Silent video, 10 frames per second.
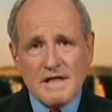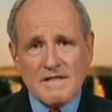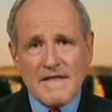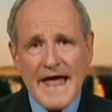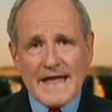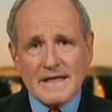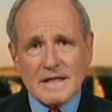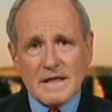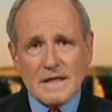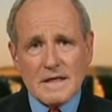that
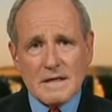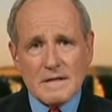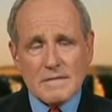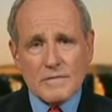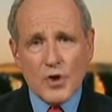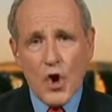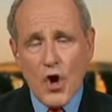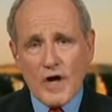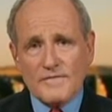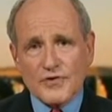
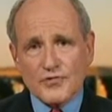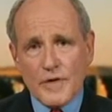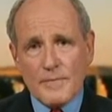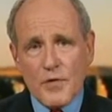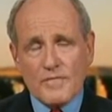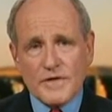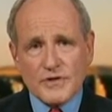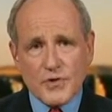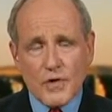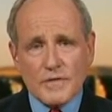long of a trip over to
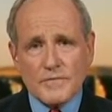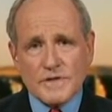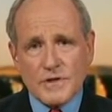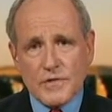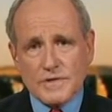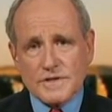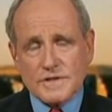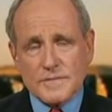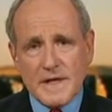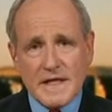Jordan, which of course
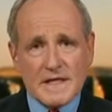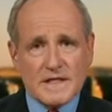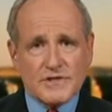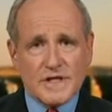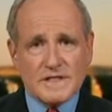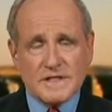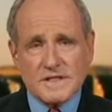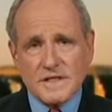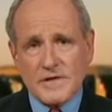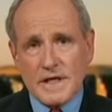is immediately adjacent to
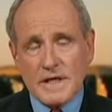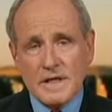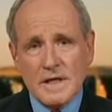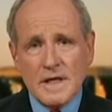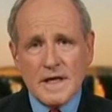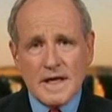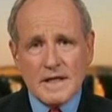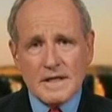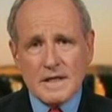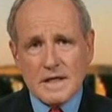Syria,
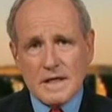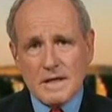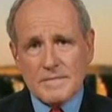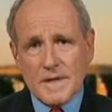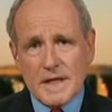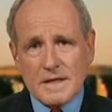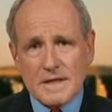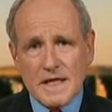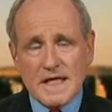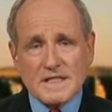
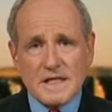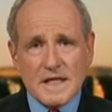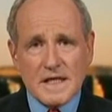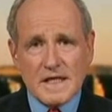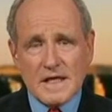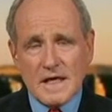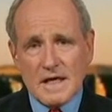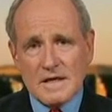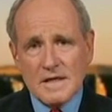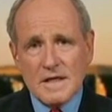and easily
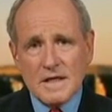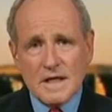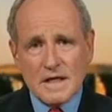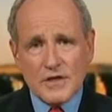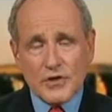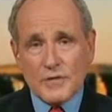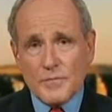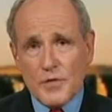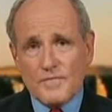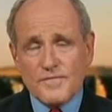you could
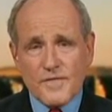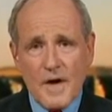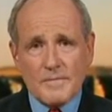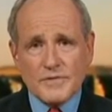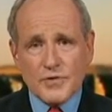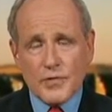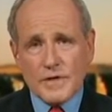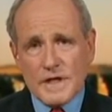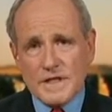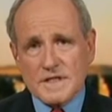move from
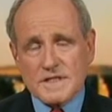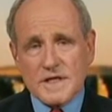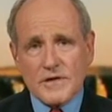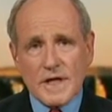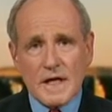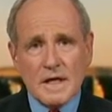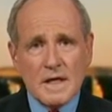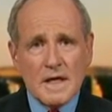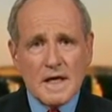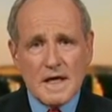Jordan into Syria.
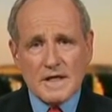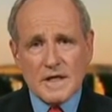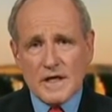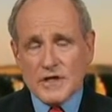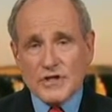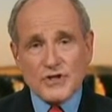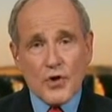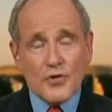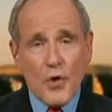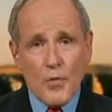You just
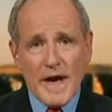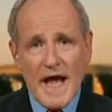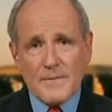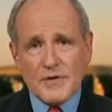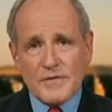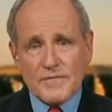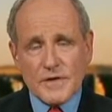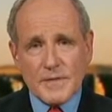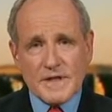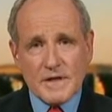don't know what happened over
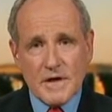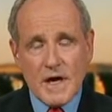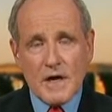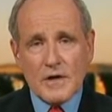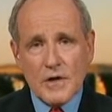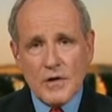there, but there